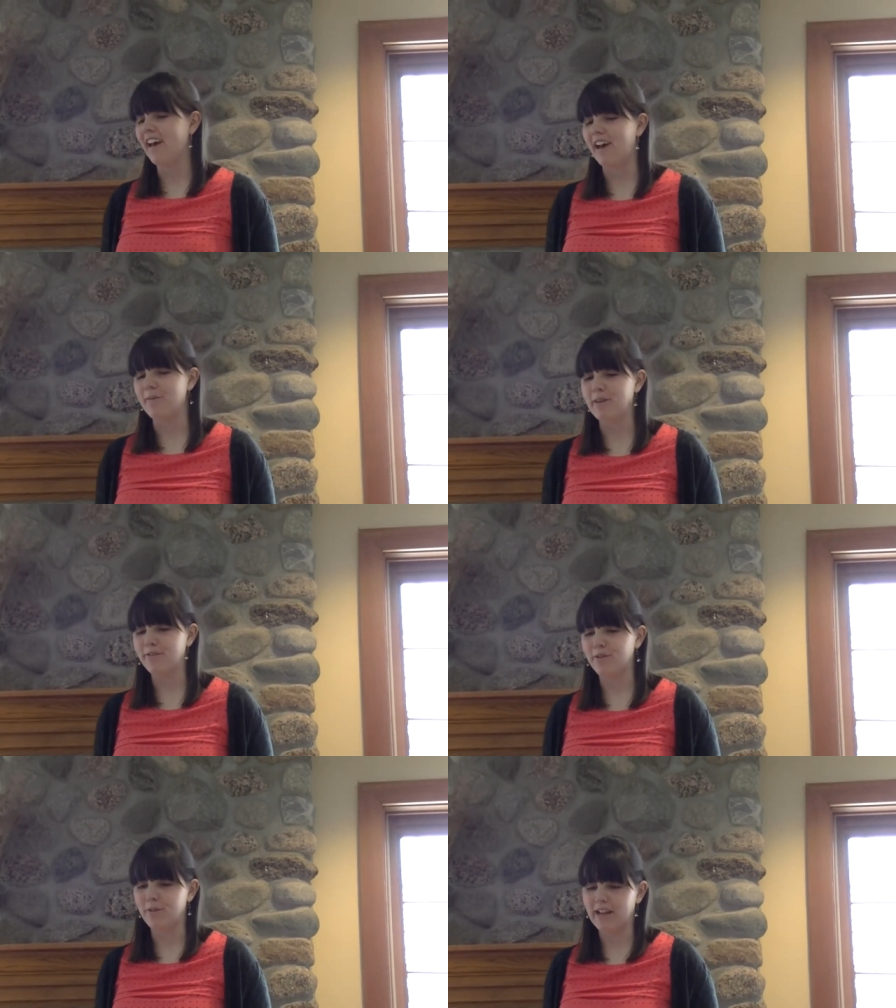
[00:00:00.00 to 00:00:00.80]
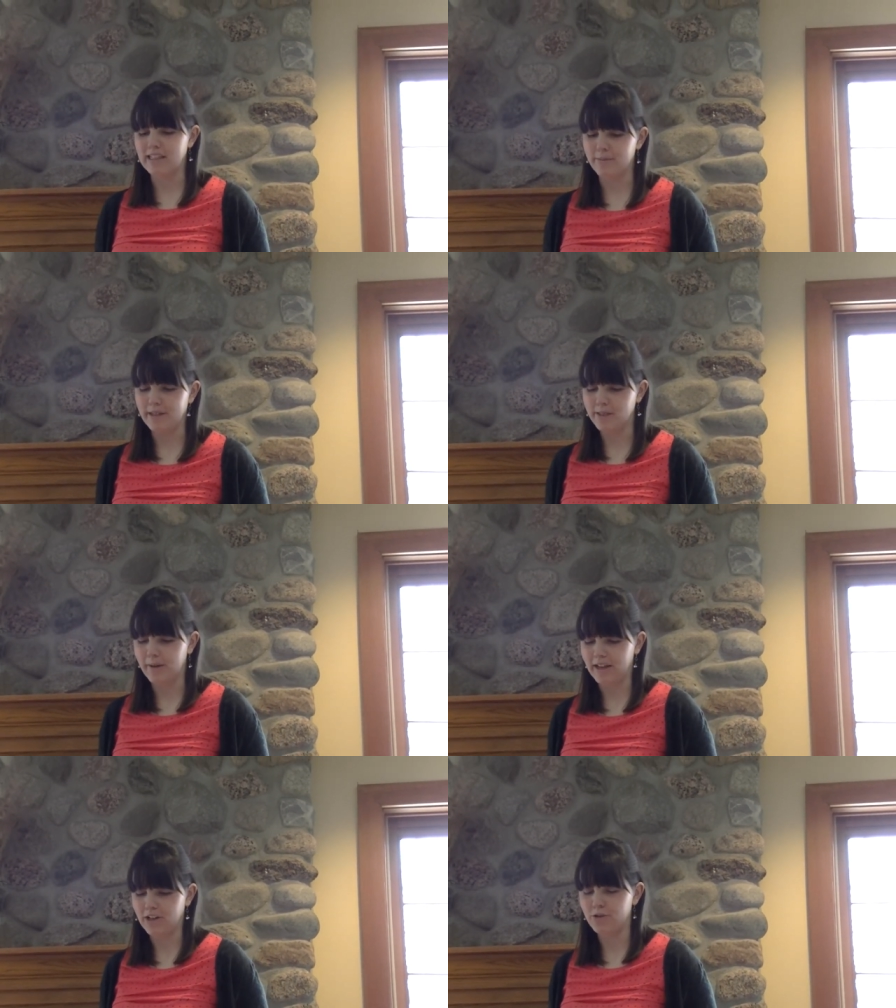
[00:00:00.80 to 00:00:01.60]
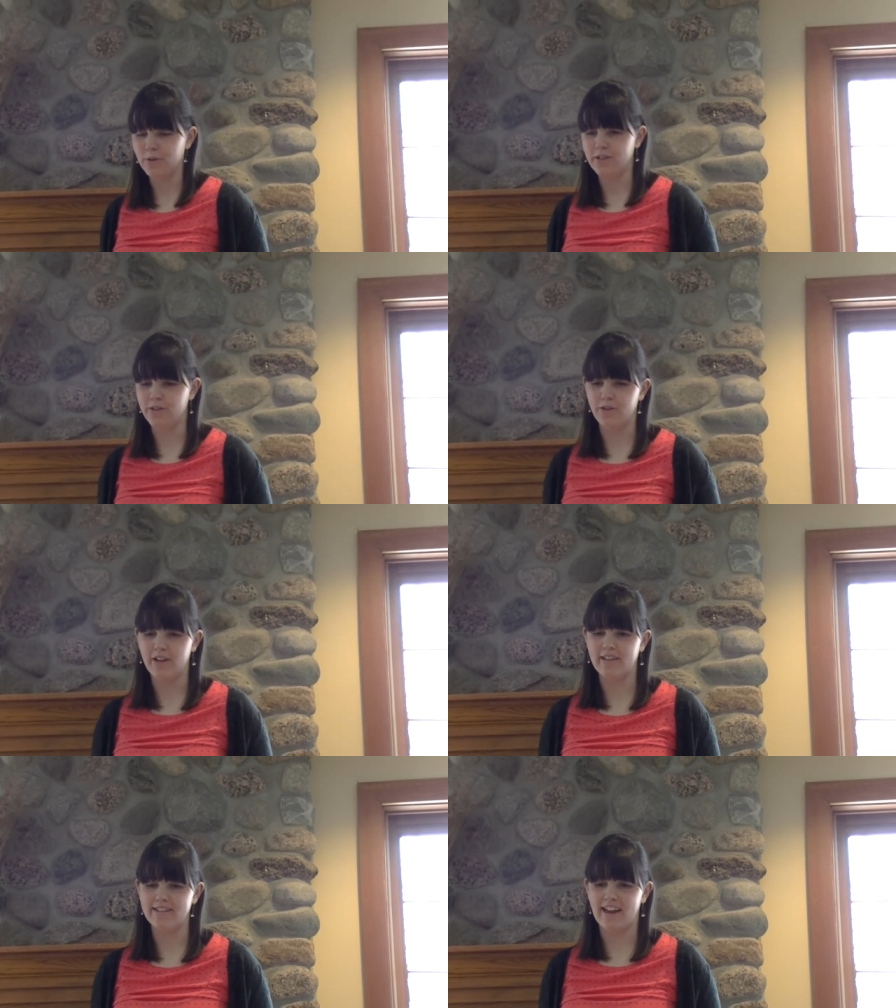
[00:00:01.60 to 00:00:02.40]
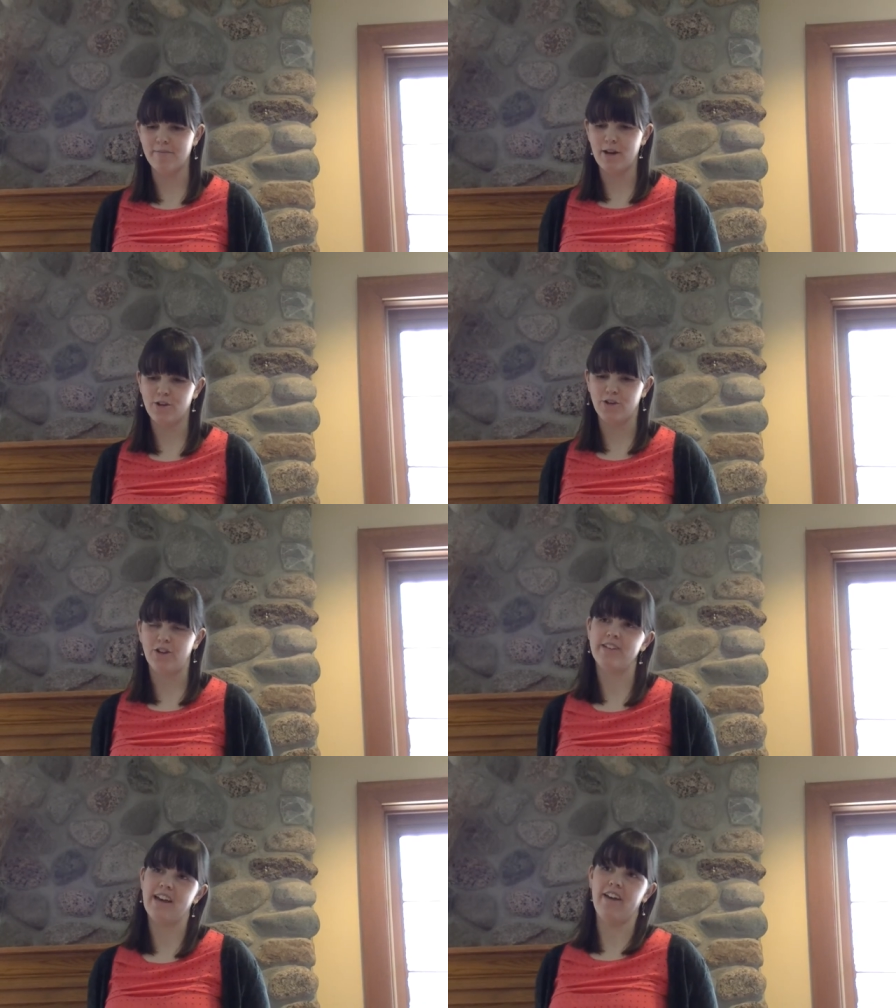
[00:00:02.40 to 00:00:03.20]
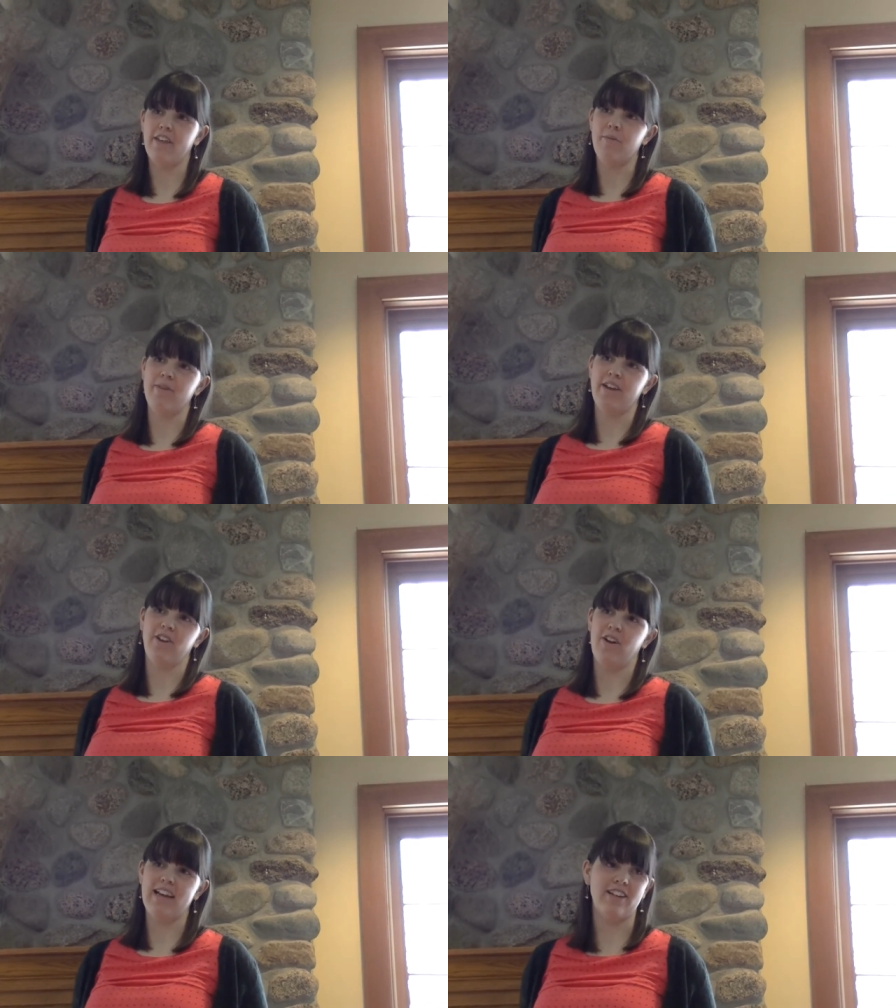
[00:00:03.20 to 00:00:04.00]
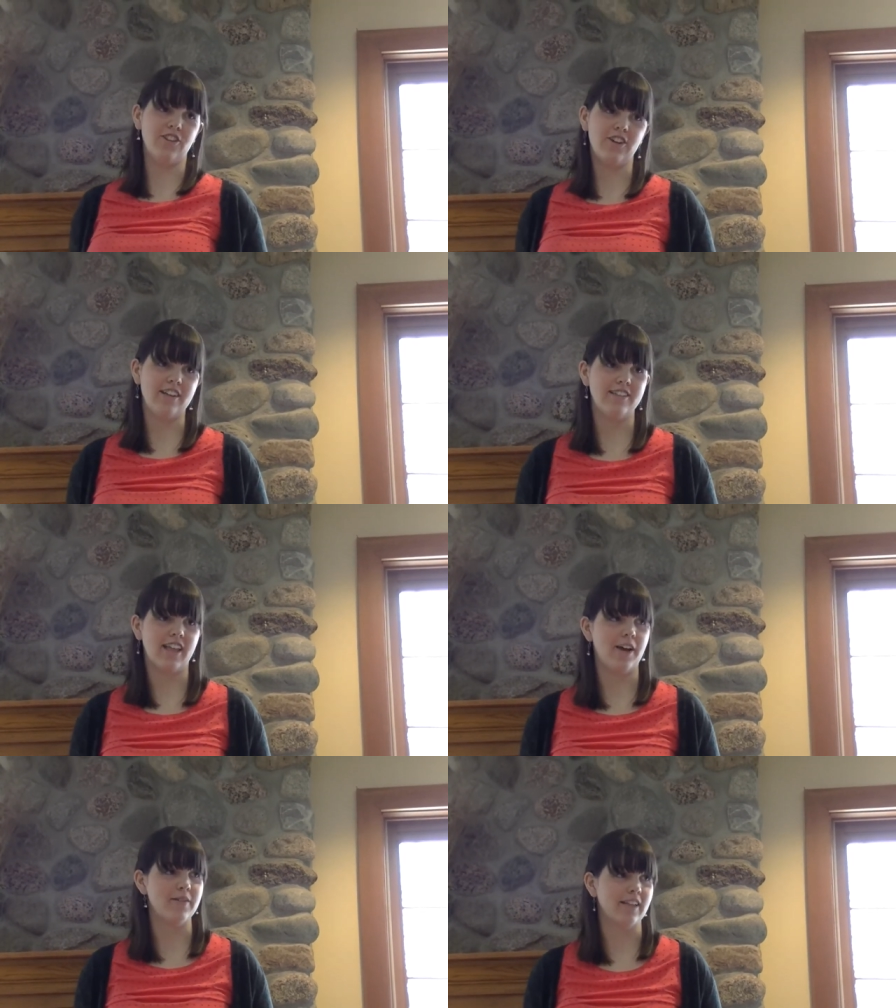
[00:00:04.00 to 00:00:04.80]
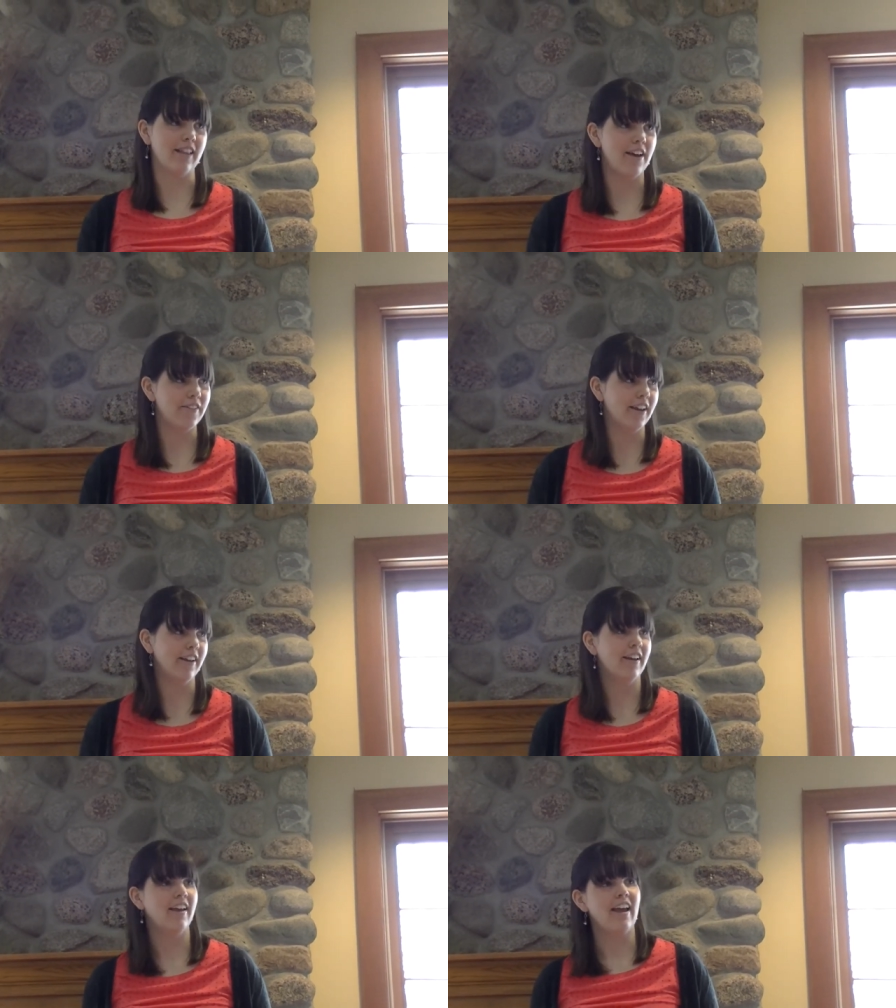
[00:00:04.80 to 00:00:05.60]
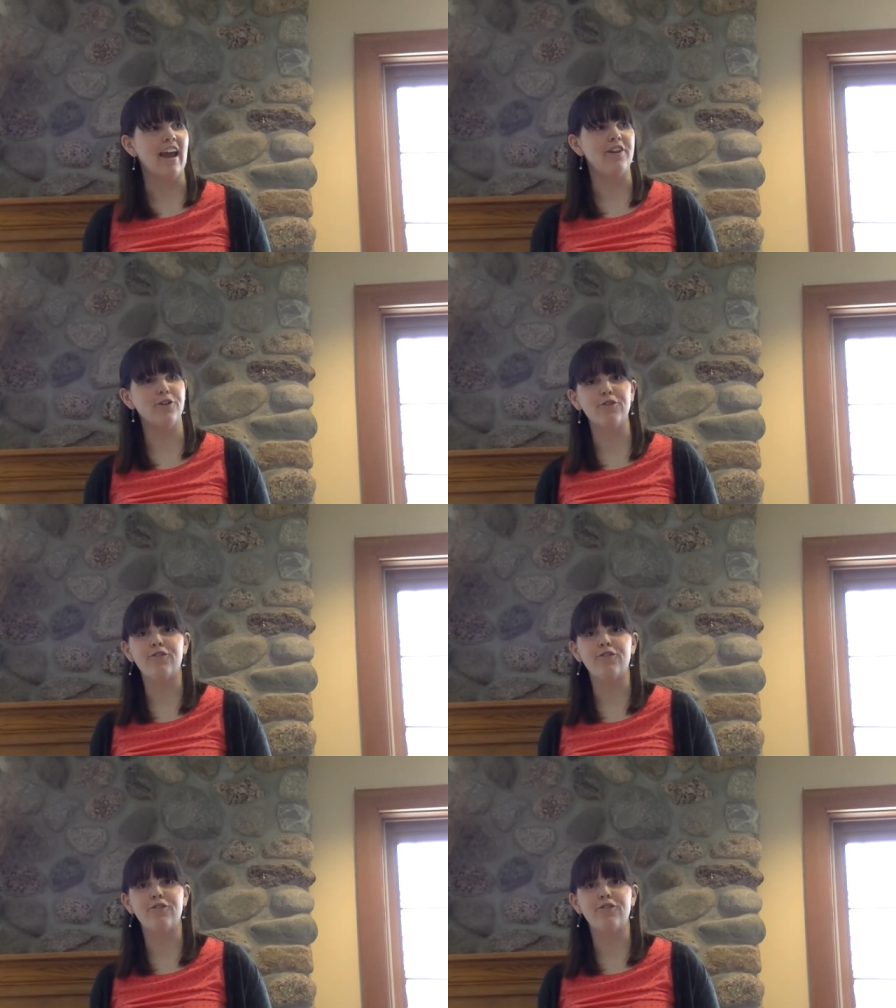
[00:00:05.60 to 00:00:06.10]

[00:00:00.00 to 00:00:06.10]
Um, even when I speak Spanish with students, I make sure and tell them that, you know, I didn't learn until I was 11, and you're